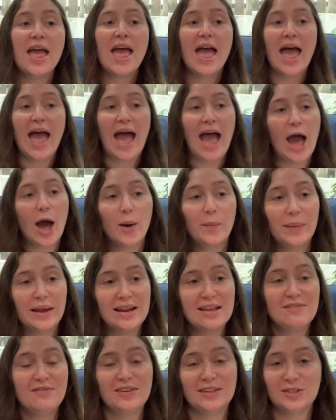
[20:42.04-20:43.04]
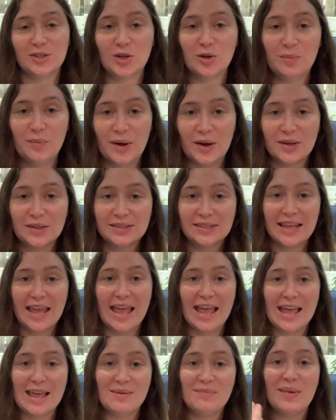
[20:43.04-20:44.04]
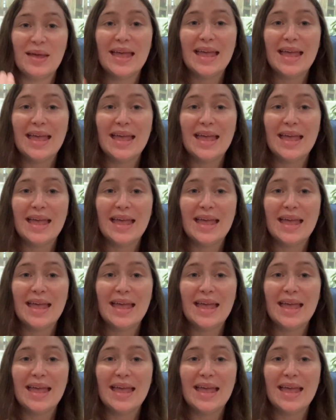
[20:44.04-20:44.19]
how many physical books came